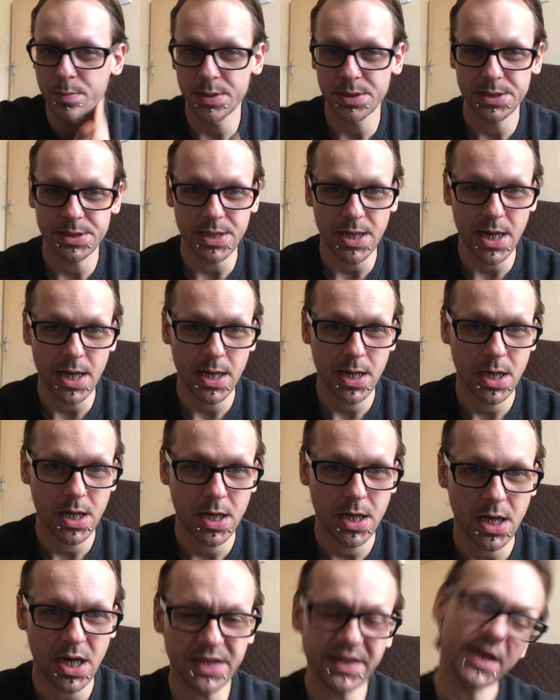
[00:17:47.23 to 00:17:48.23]
per se.
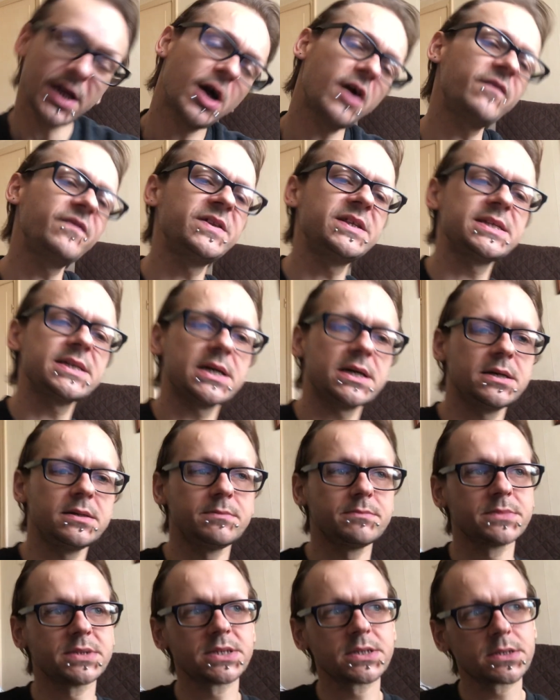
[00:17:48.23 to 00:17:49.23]
I think
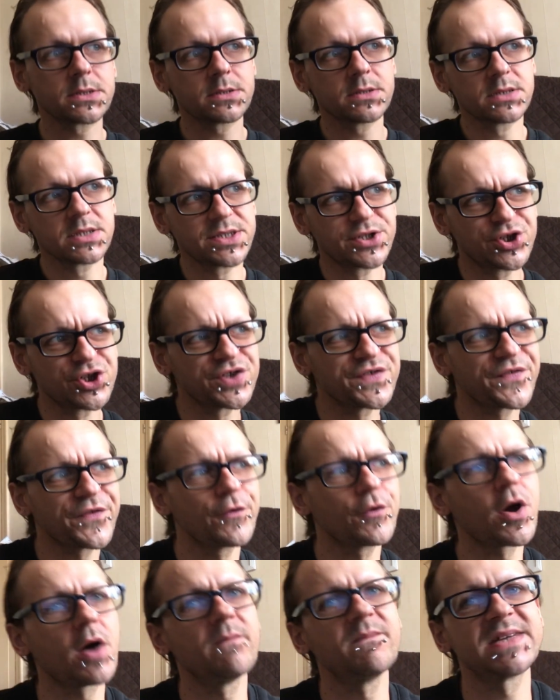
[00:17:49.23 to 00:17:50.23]
oftentimes, just
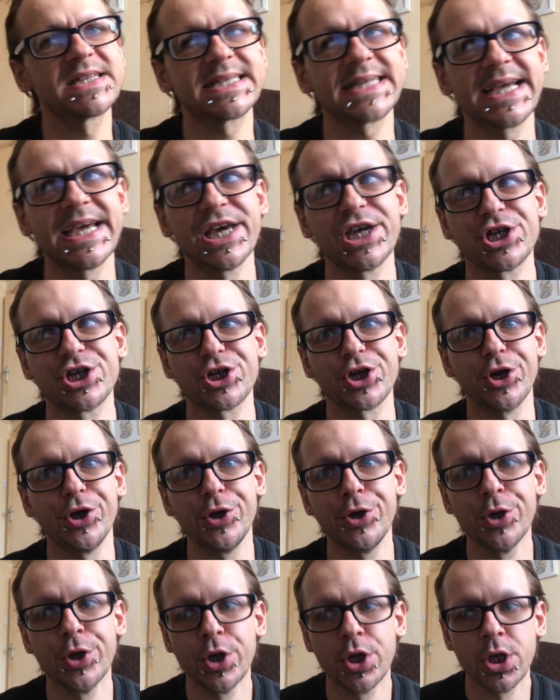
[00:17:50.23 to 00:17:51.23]
through conversation,